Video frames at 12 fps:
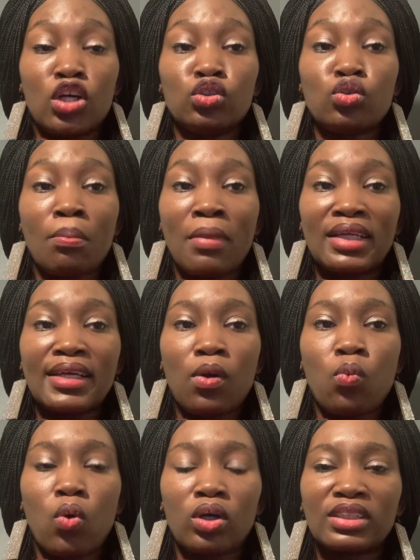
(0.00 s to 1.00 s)
no matter
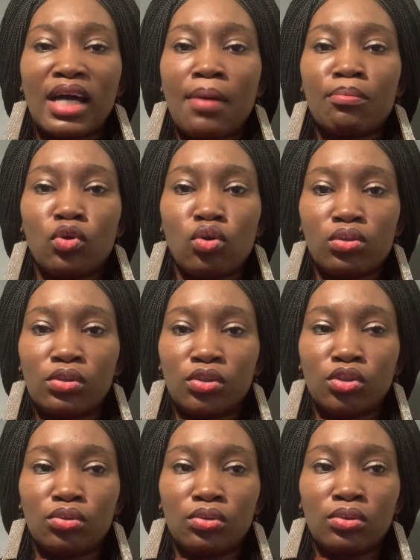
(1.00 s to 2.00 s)
what I'm going
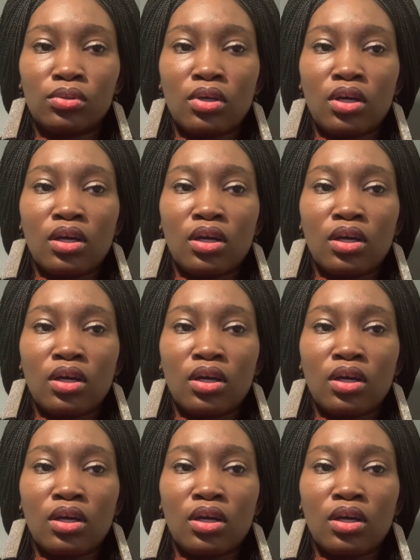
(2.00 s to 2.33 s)
through,